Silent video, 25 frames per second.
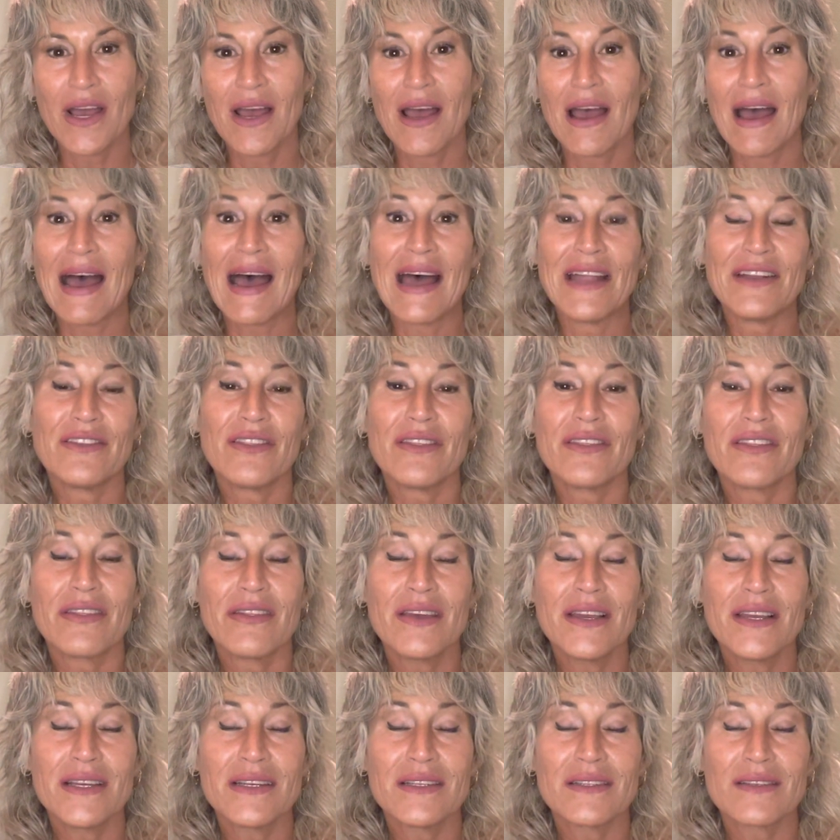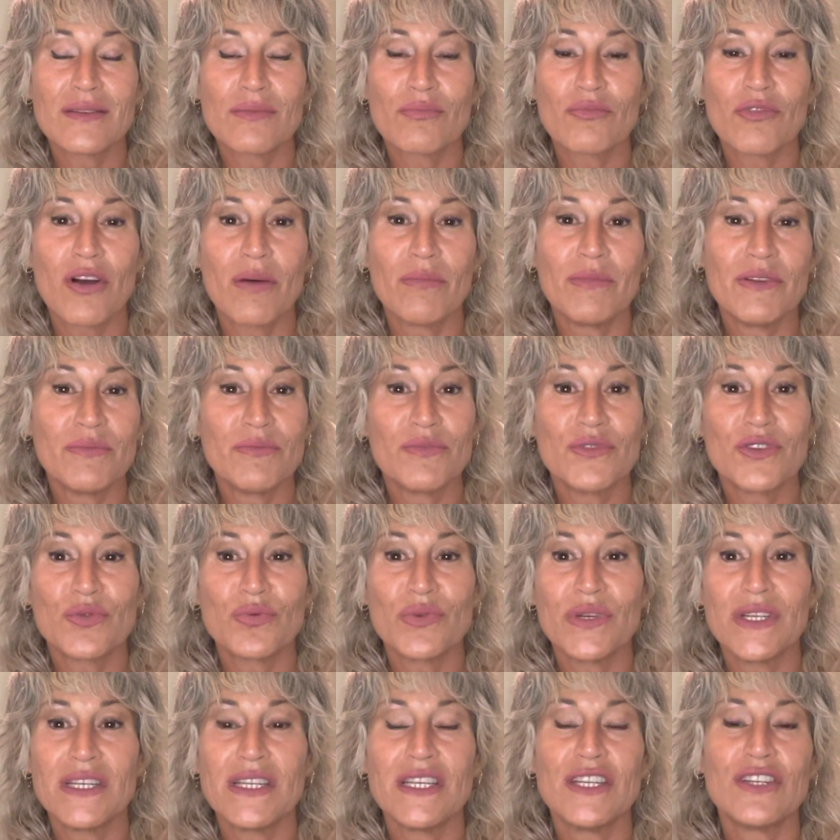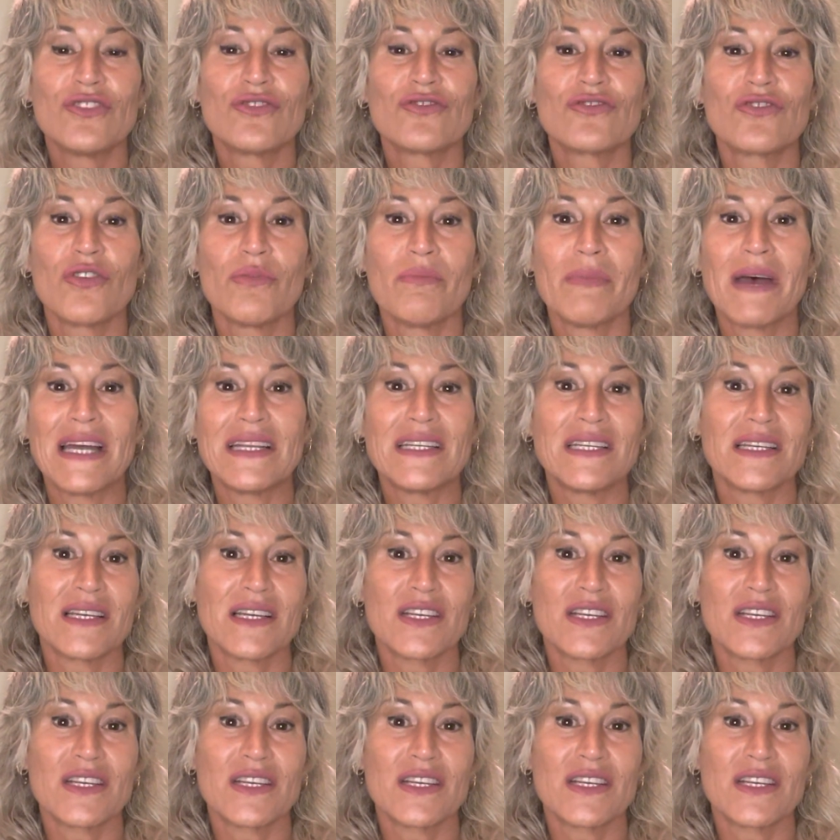And the thing is, the problem is we need traumatic